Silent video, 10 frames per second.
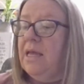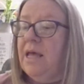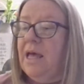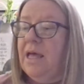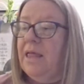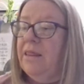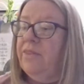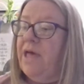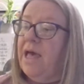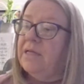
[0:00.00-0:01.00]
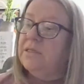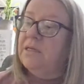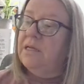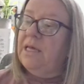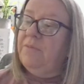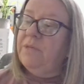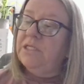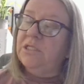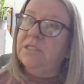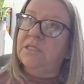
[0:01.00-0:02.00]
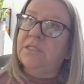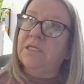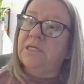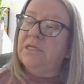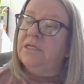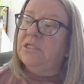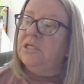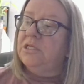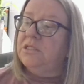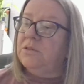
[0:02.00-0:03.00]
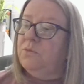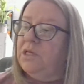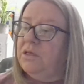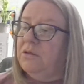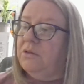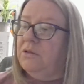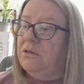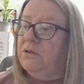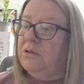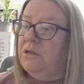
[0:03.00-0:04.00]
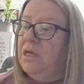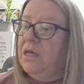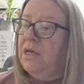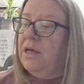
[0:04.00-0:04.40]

and that he mentions the six conditions will